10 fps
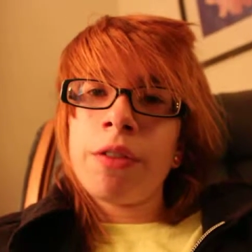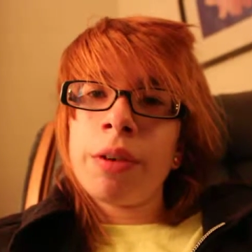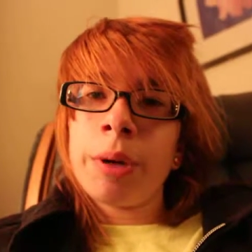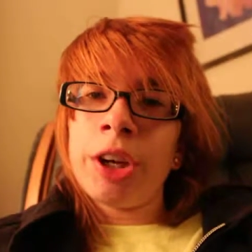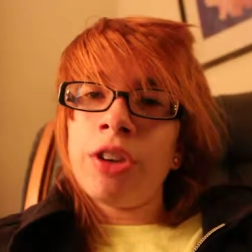
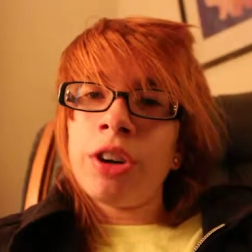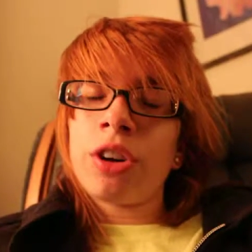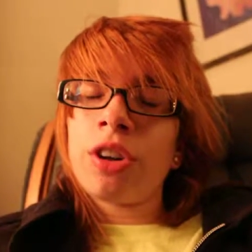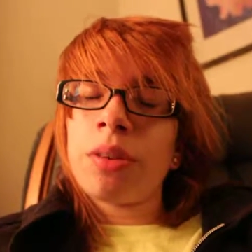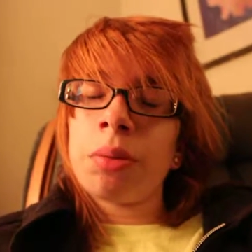for my channel
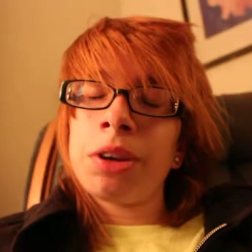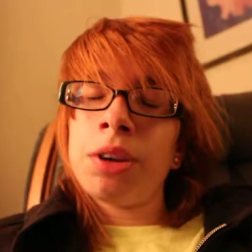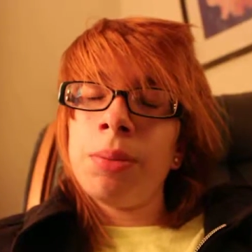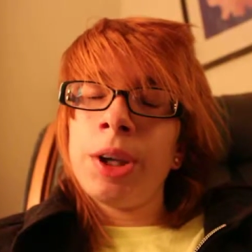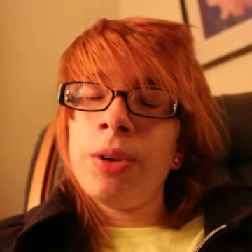because I'm going
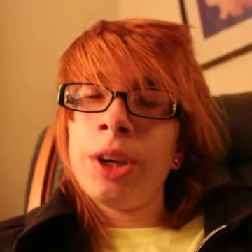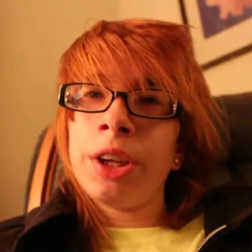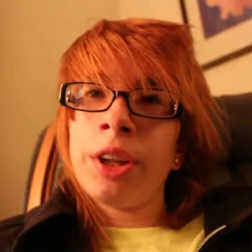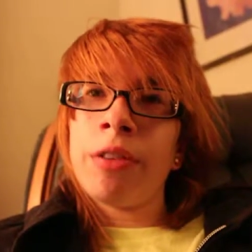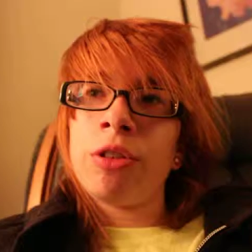to be doing
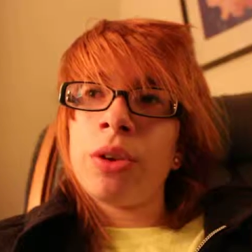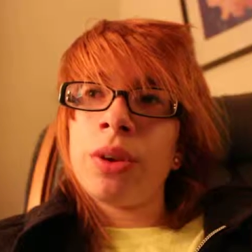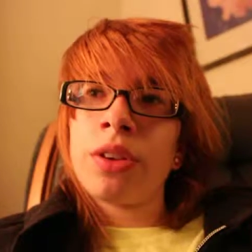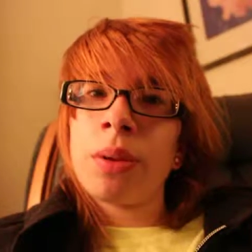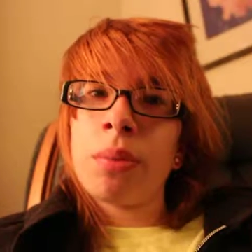a live show
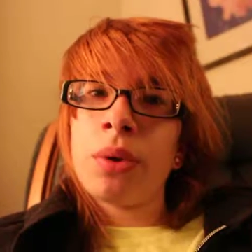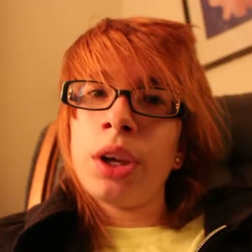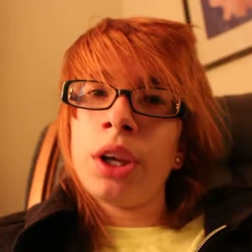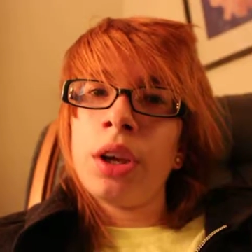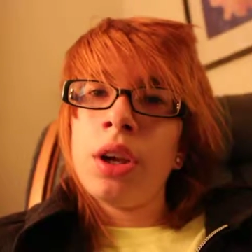at some point.